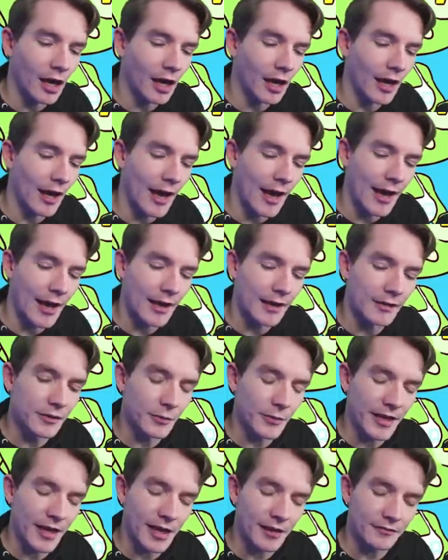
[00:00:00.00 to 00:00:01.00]
And
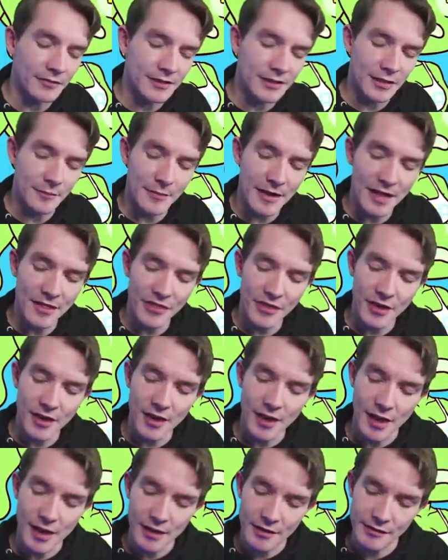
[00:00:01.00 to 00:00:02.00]
we have Slamantha
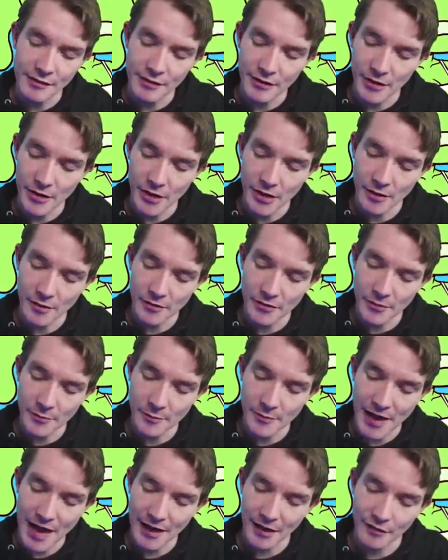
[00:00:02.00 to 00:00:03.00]
and the
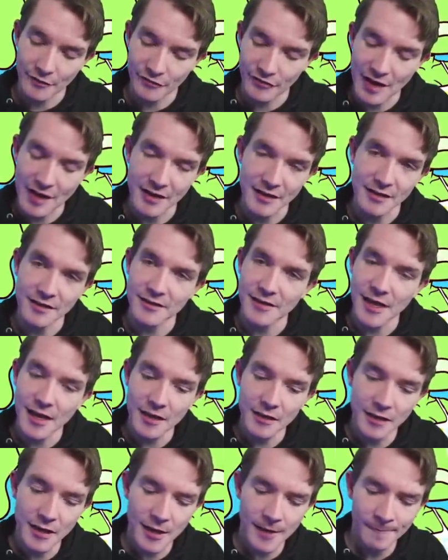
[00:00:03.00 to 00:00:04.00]
back of Vanity's head
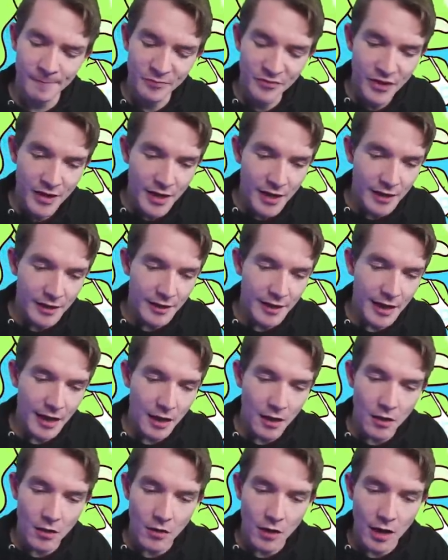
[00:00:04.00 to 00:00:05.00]
here.
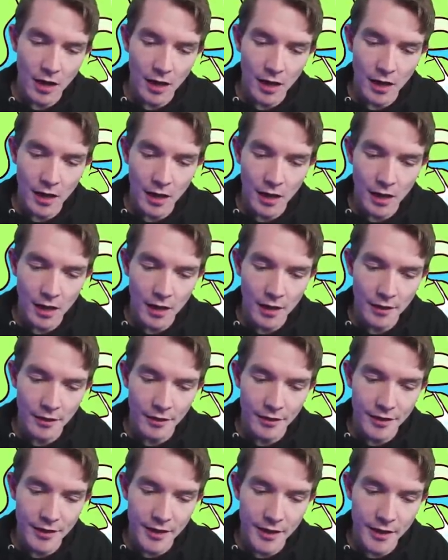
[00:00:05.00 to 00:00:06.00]
Now
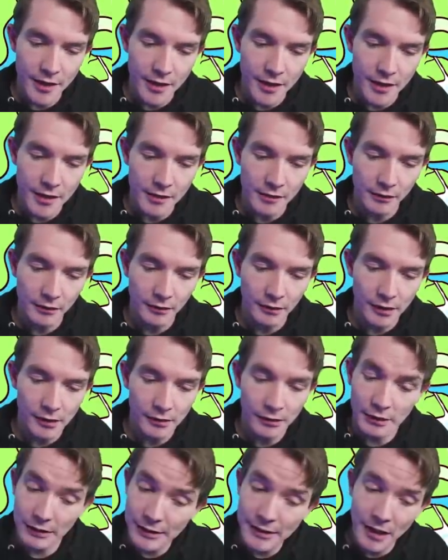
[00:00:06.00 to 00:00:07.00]
the
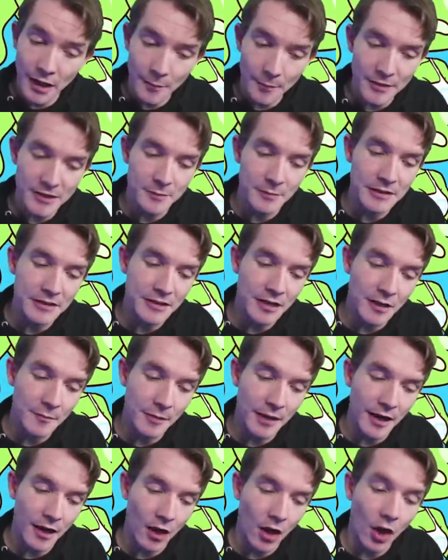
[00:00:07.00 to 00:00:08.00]
cleanup has been done
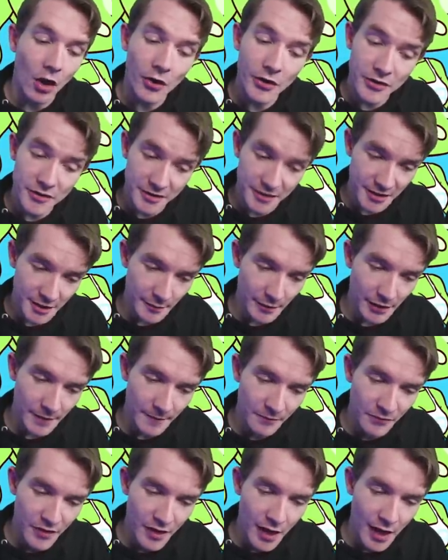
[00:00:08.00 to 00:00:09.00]
by Aria Zima
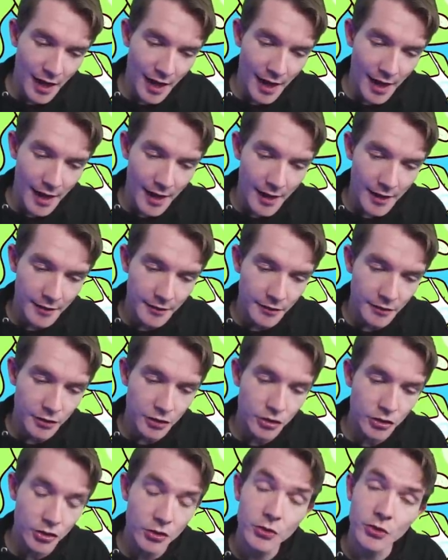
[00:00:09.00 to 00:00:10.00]
and
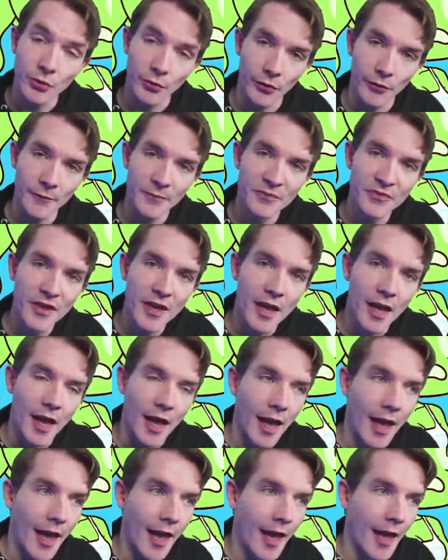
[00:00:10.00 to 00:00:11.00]
Chuchuru.
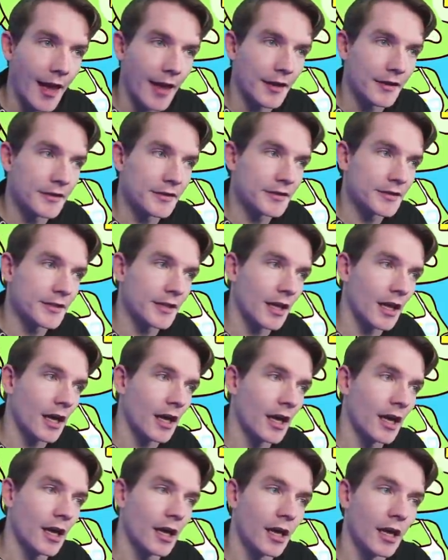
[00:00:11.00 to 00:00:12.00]
And
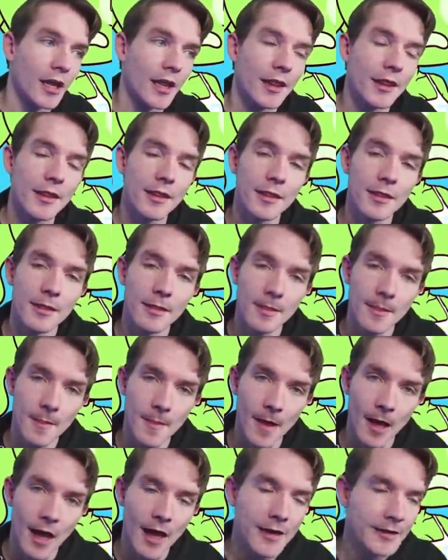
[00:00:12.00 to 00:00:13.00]
I
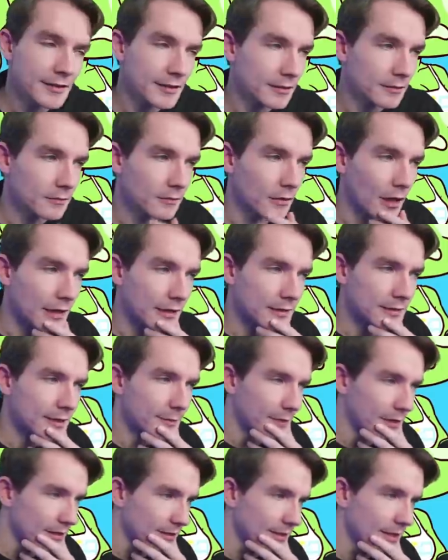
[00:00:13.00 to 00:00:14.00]
did some
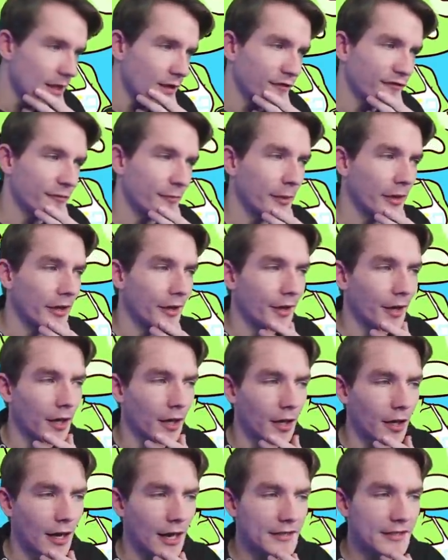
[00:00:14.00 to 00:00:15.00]
myself, but
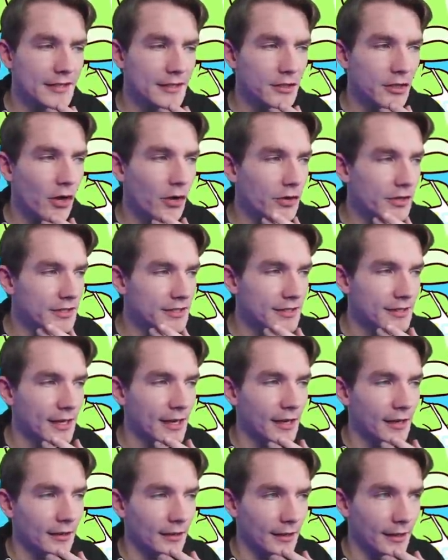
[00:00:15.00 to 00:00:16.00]
I did notice that